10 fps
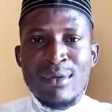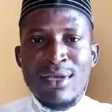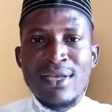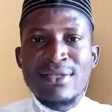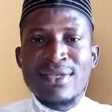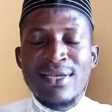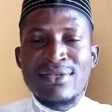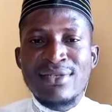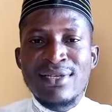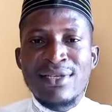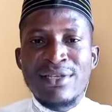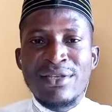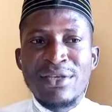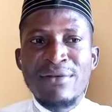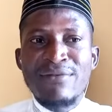Instead,
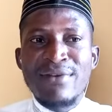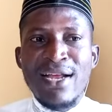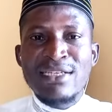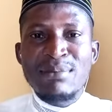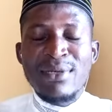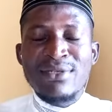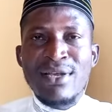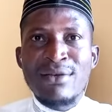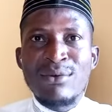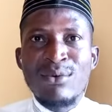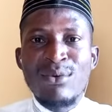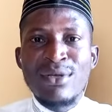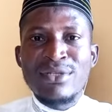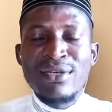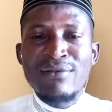if that person who
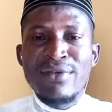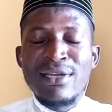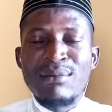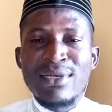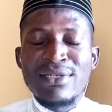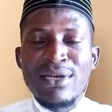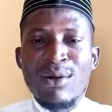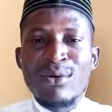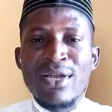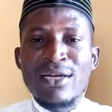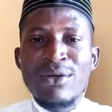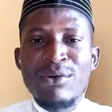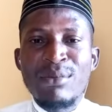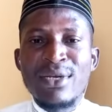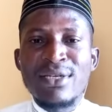is living in Medina, or that
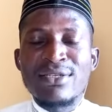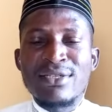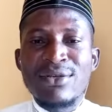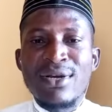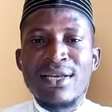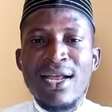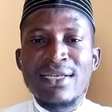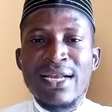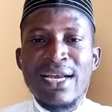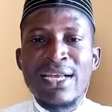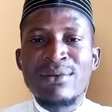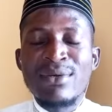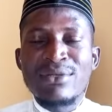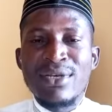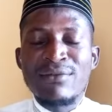community, sorry, that clan who
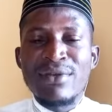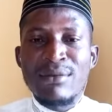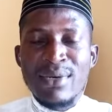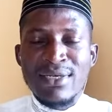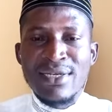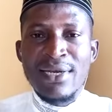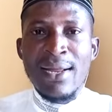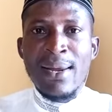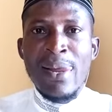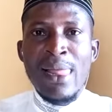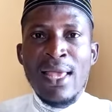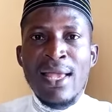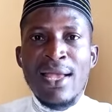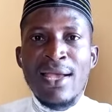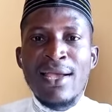is living in Medina,
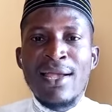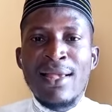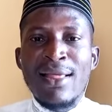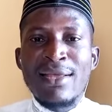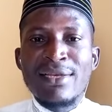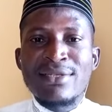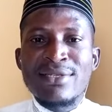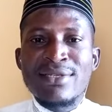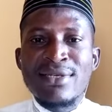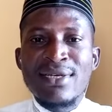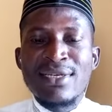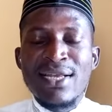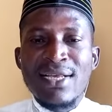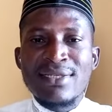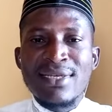seek
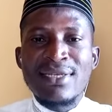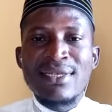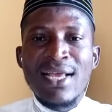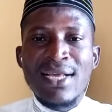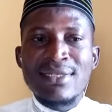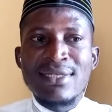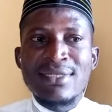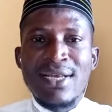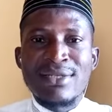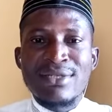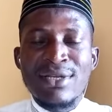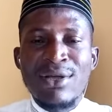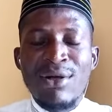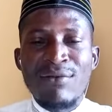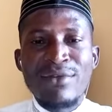the assistance
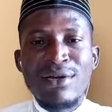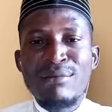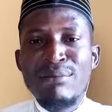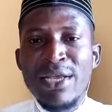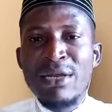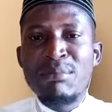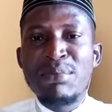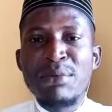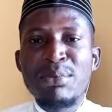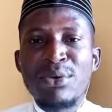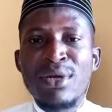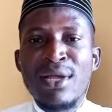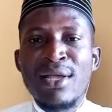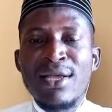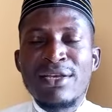of the remaining people,
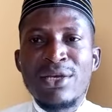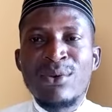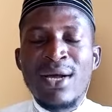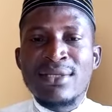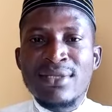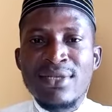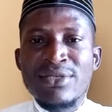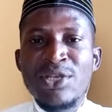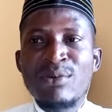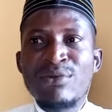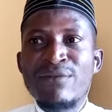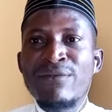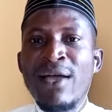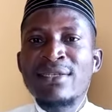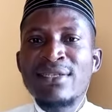they will assist him to
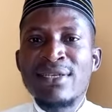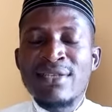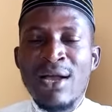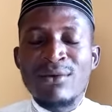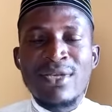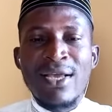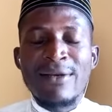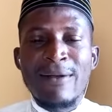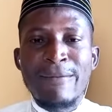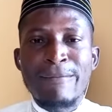fight this outsider.